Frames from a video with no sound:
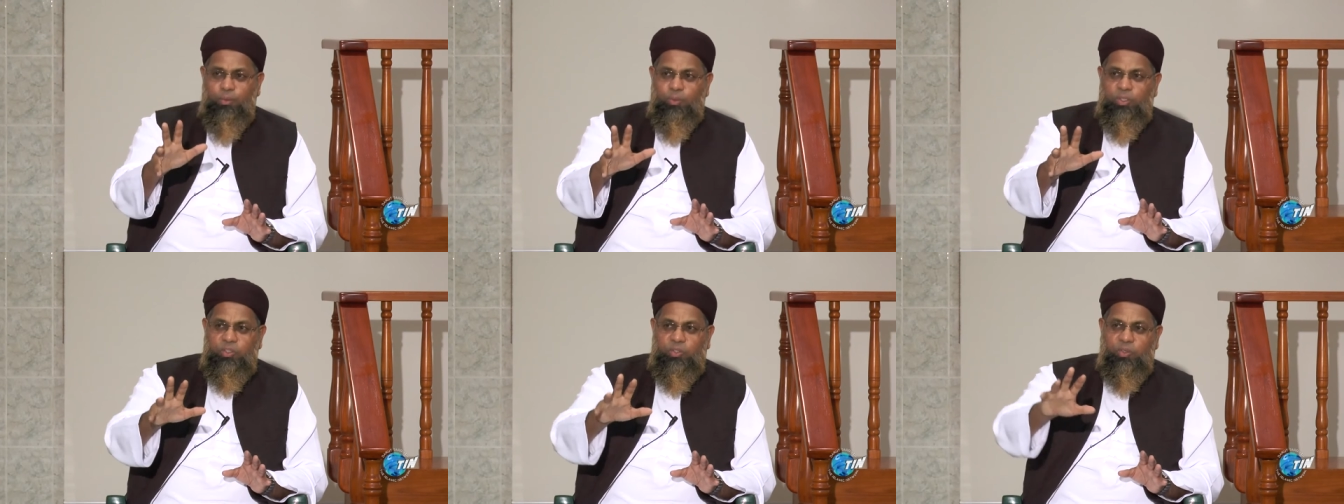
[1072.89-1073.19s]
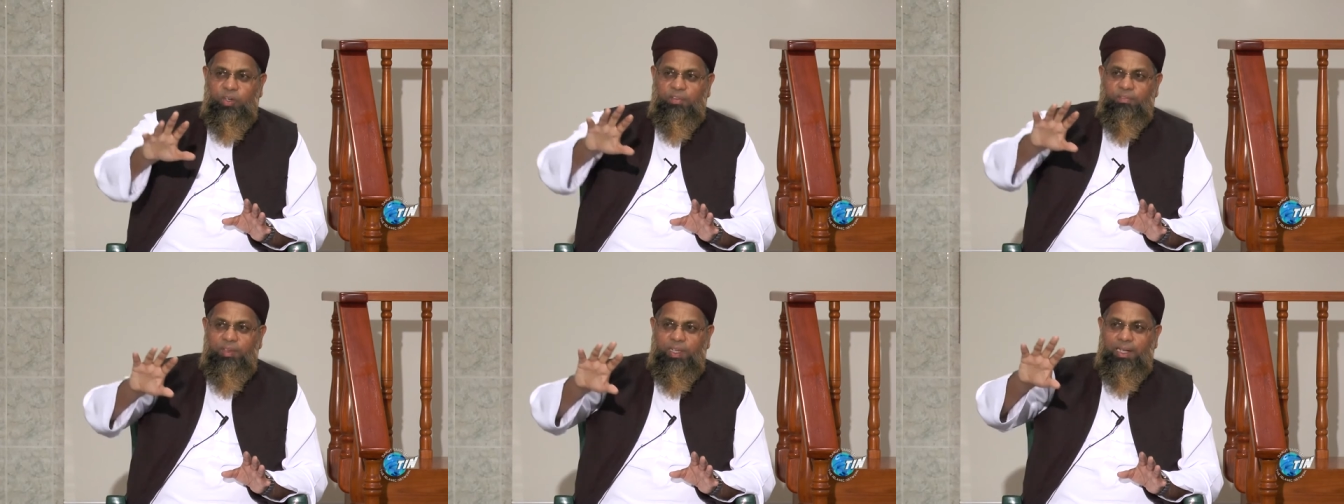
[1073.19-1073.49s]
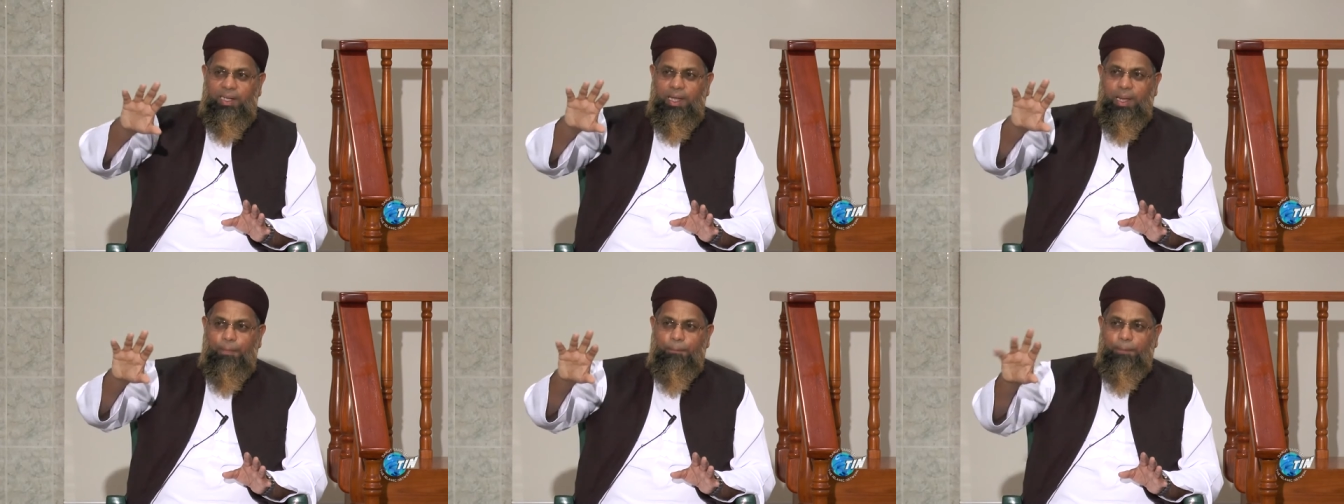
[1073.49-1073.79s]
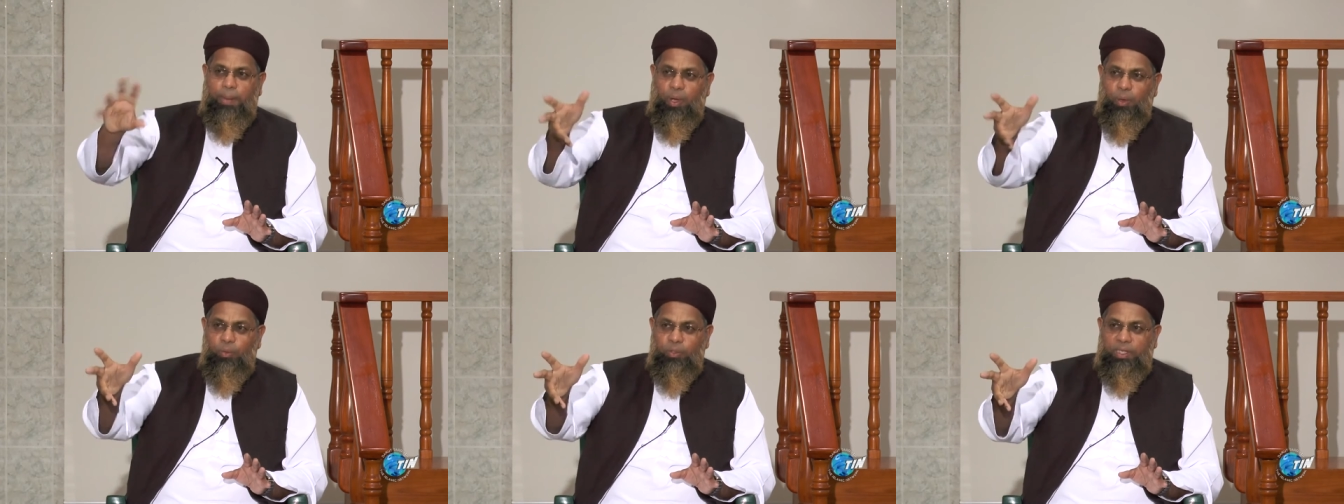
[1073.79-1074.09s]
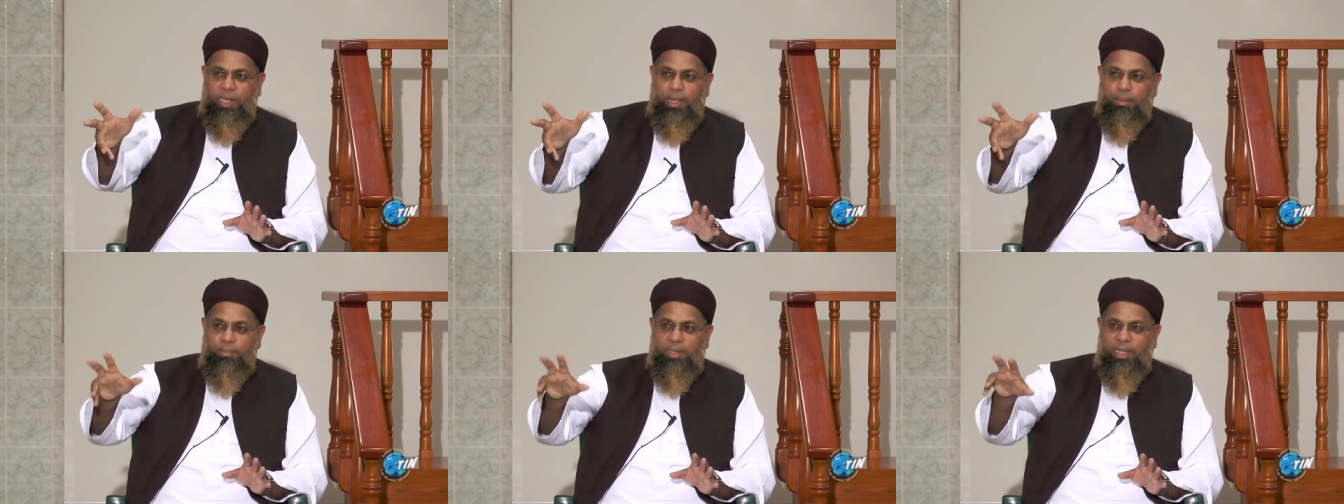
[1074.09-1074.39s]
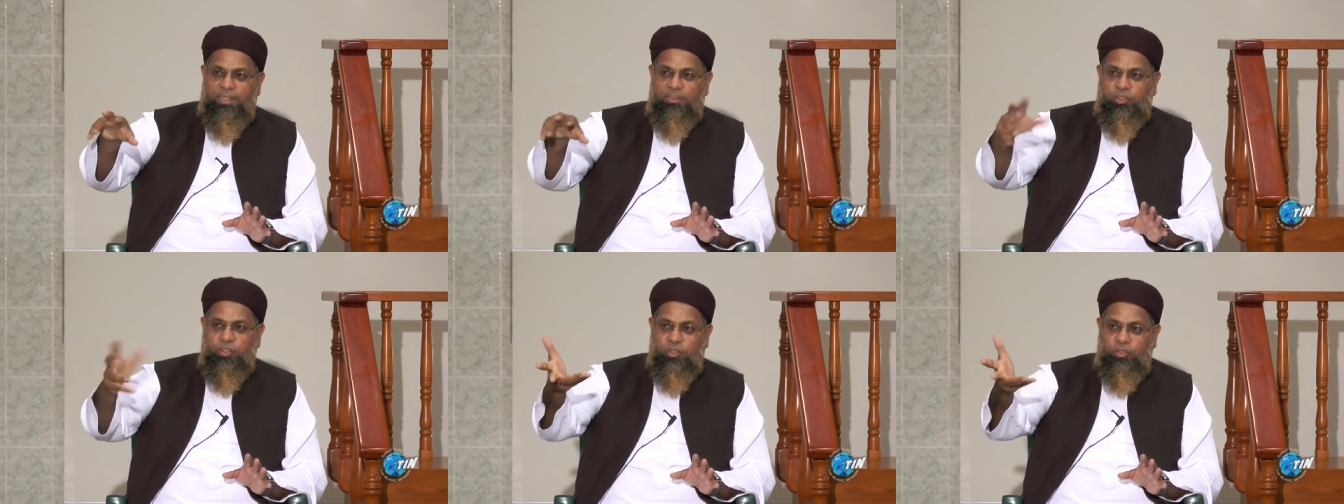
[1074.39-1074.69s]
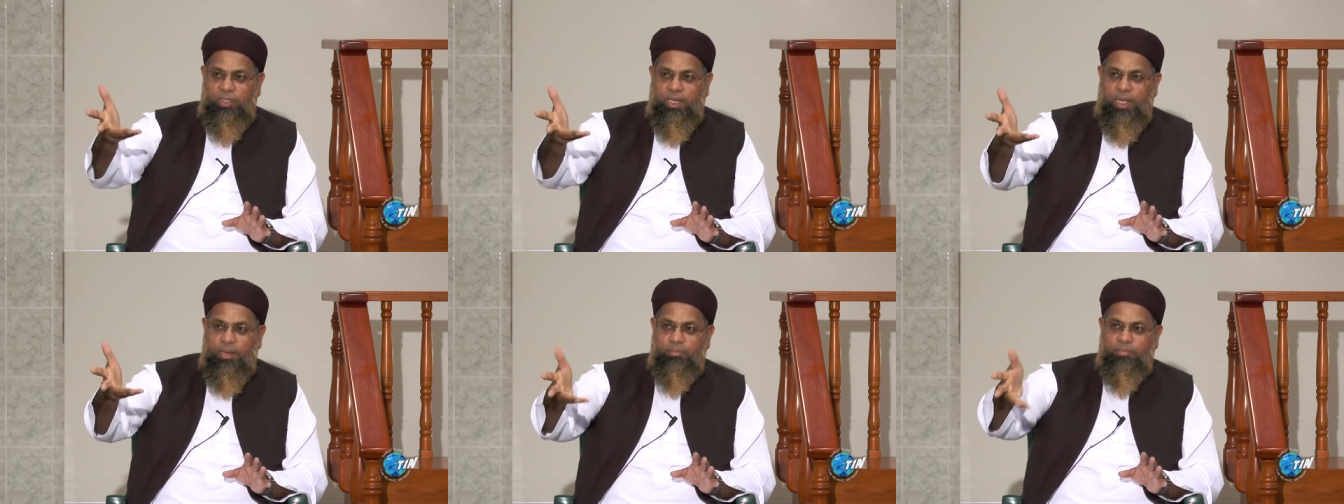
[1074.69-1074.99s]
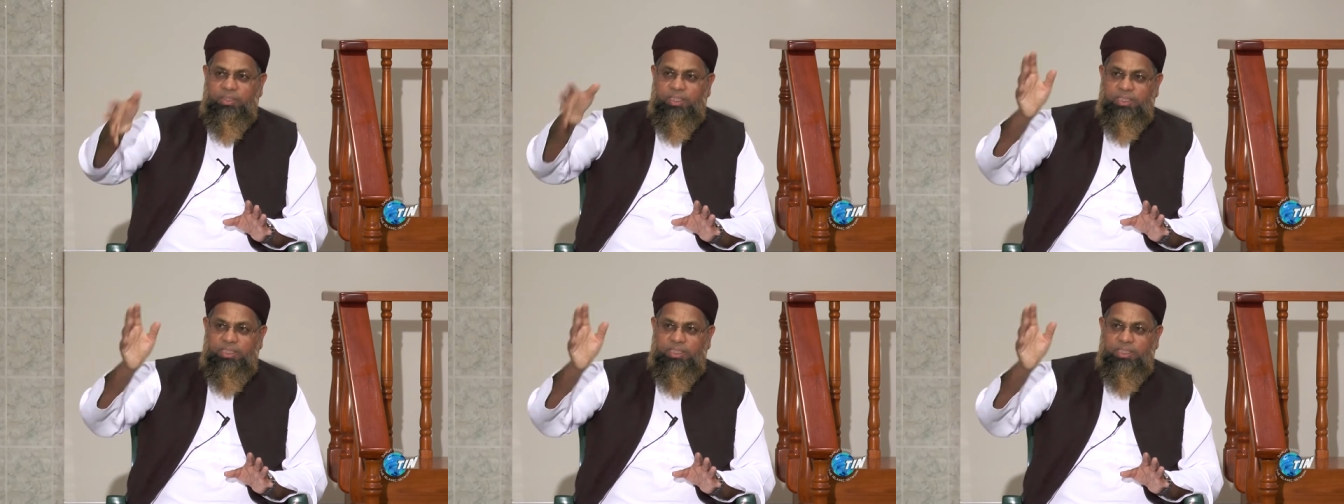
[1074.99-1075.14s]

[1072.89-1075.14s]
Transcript: was revealed about them and to them,